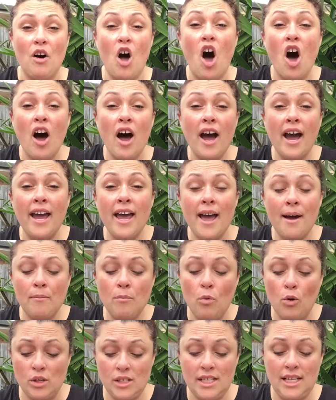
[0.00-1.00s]
I am
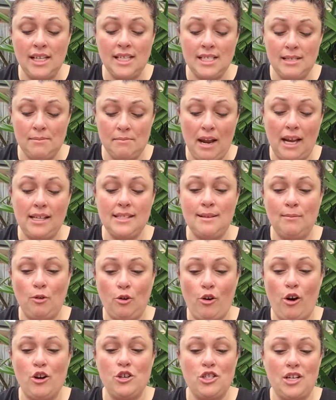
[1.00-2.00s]
wanting to make some
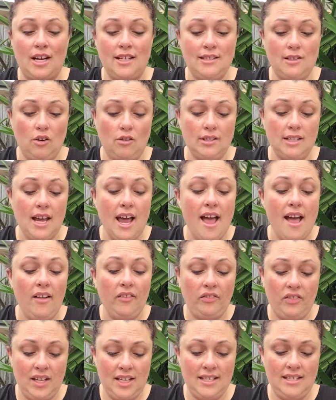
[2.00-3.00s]
crochet socks
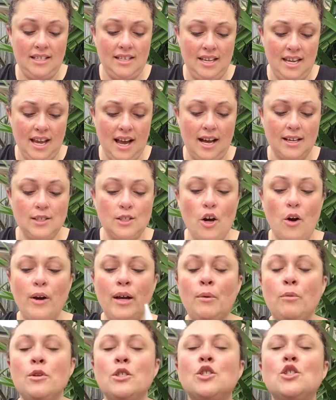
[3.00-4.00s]
this year. So
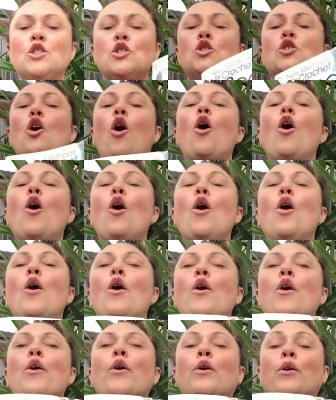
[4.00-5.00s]
it was
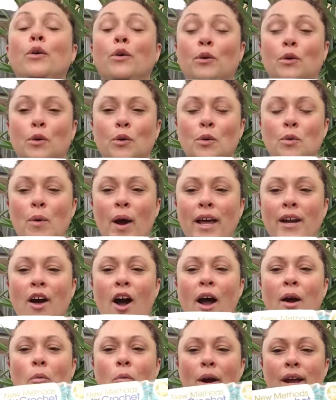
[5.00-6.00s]
so cool when
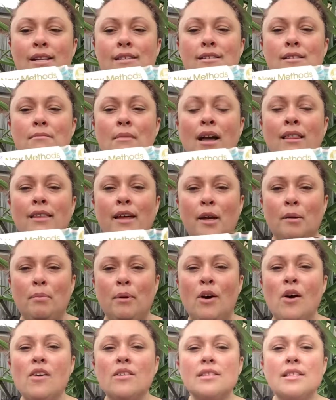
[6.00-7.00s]
I went to my
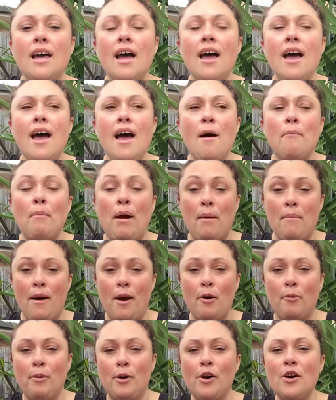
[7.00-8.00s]
letterbox, my
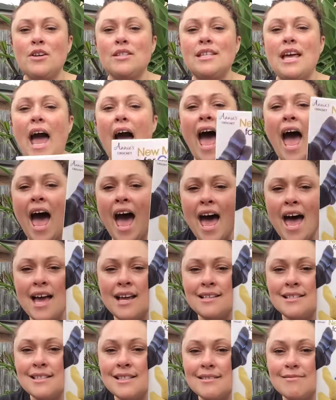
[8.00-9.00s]
mailbox,
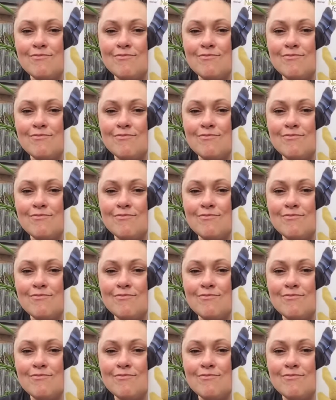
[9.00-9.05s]
and